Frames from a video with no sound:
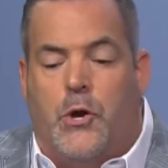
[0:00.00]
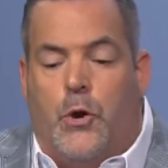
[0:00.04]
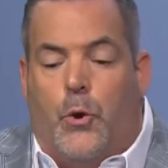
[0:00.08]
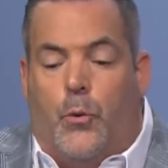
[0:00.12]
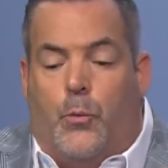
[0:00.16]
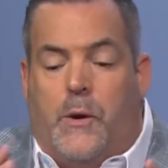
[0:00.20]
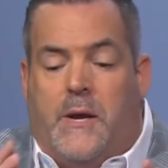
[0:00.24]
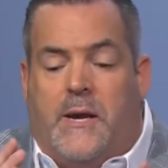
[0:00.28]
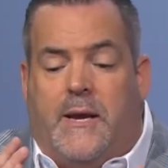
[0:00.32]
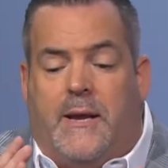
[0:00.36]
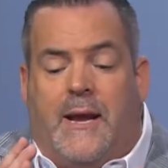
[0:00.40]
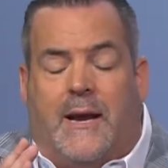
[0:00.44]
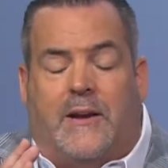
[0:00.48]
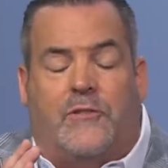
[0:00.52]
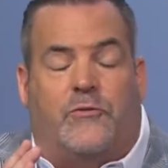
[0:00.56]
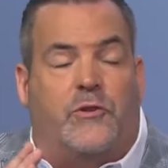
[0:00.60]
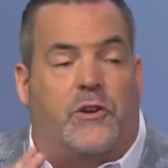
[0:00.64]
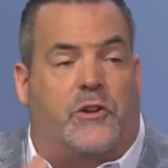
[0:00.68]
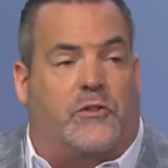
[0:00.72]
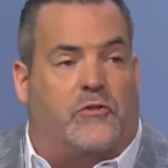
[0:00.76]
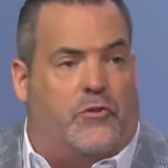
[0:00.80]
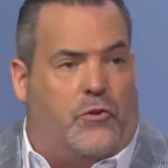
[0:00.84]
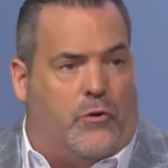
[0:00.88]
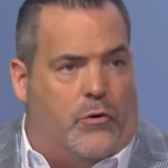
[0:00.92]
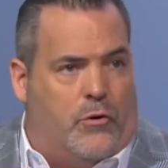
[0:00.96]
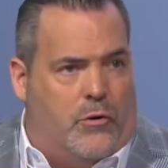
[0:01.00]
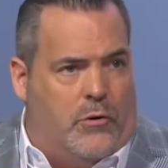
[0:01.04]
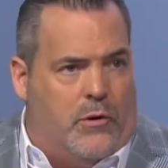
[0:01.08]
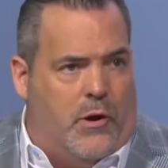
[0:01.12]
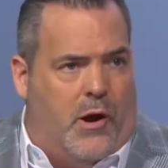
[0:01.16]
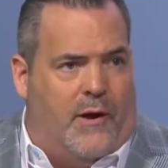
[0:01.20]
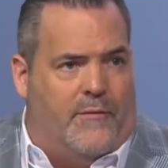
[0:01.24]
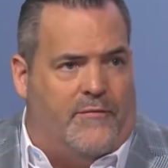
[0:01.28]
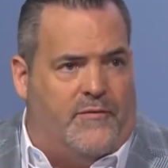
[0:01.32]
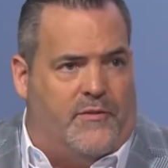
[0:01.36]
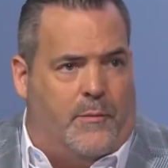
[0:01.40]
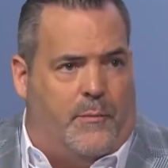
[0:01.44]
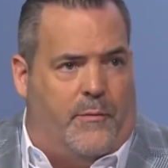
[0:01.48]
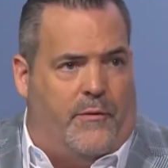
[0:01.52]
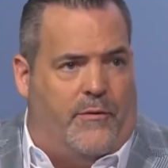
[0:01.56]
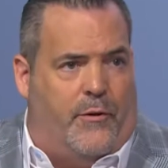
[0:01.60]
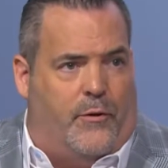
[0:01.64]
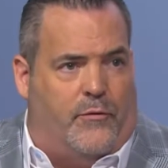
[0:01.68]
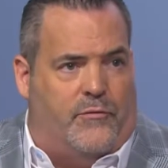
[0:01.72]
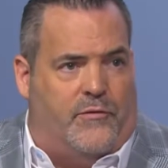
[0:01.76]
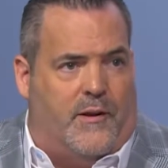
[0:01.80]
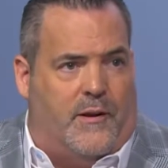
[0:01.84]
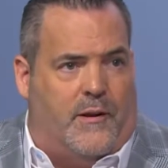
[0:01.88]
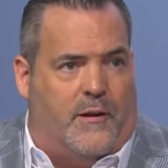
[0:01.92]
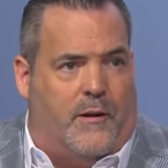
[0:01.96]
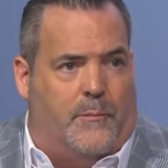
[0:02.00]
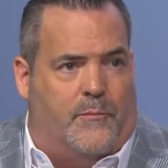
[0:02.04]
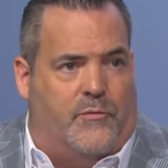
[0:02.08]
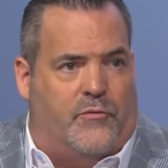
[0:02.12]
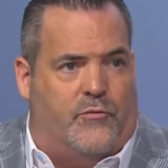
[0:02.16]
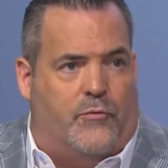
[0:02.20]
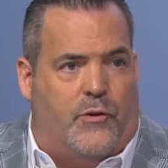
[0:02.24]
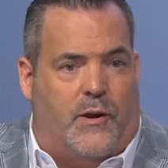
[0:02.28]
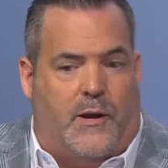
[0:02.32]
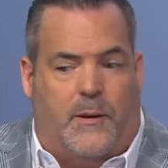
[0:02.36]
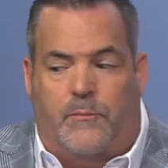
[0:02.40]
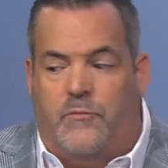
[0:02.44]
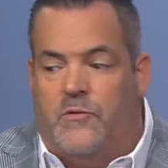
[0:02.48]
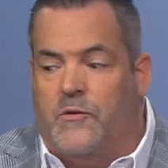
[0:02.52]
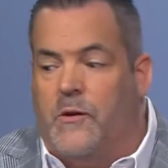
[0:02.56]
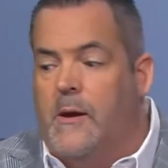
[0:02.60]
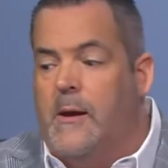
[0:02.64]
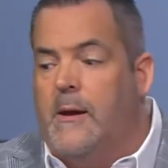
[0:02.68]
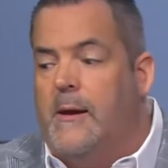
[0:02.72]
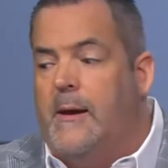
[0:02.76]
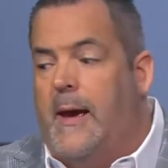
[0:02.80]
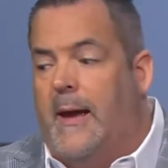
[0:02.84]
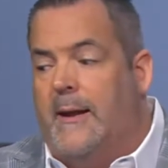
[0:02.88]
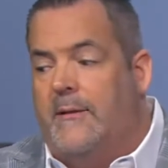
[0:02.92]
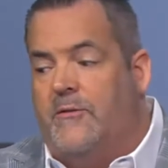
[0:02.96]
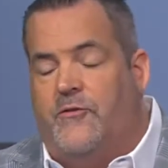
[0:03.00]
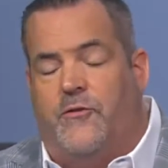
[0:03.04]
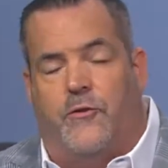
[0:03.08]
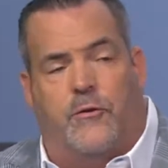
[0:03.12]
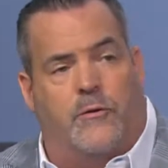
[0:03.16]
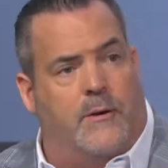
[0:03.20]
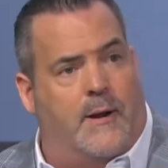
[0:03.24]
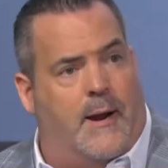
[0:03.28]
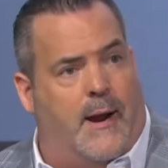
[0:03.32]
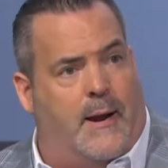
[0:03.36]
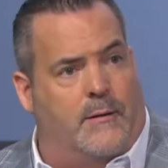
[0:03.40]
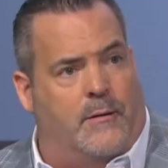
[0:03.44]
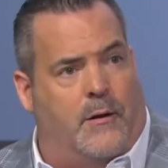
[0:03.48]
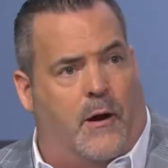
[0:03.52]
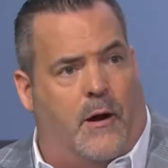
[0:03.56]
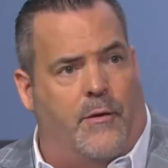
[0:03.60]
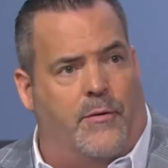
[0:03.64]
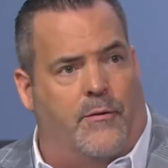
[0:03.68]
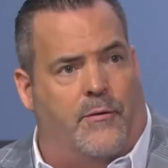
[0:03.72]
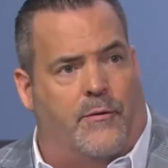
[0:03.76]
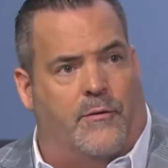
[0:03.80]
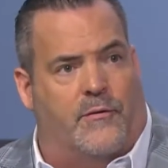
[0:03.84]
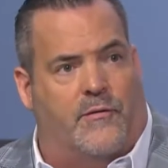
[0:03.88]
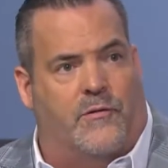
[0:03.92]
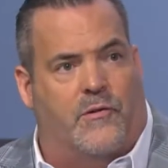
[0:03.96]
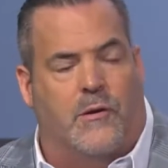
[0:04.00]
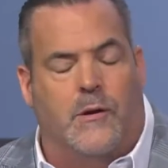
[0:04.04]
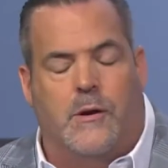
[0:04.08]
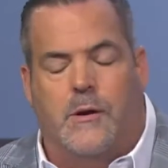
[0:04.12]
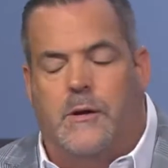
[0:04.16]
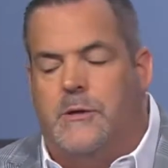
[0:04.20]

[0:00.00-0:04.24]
we can actually turn off some of those income streams and turn on others.